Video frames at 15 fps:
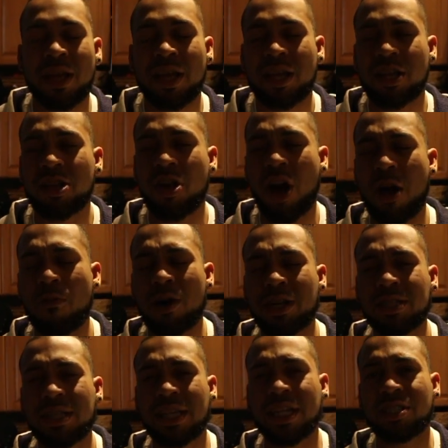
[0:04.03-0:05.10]
You know, I wanted
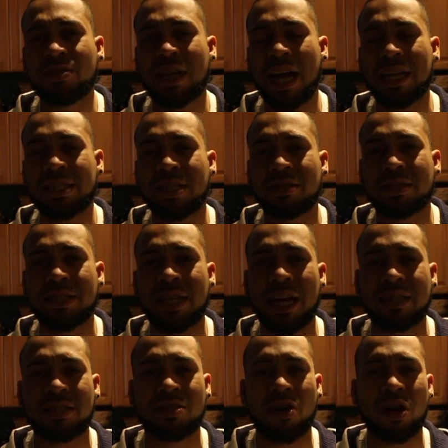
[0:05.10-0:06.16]
to get you guys here today to
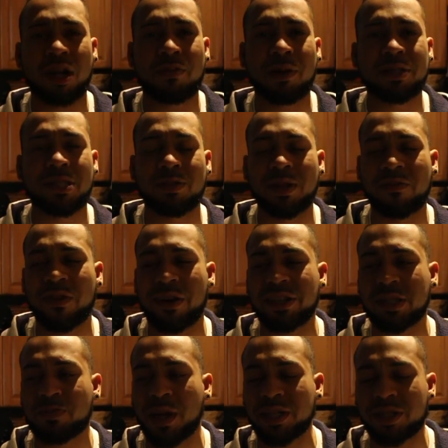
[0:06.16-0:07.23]
talk about something very
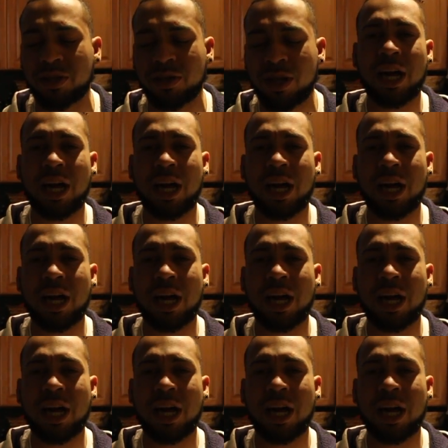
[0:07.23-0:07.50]
special.